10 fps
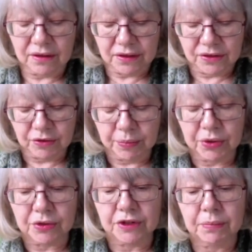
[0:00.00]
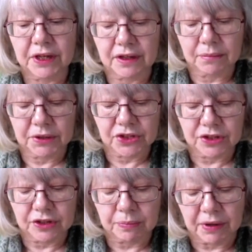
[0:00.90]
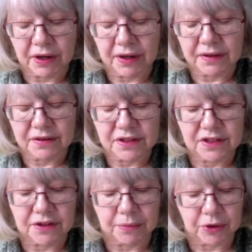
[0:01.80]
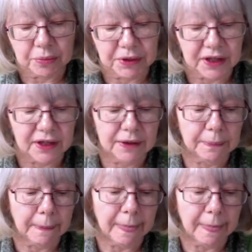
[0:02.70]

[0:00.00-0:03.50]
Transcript: This report had been commissioned by the DWP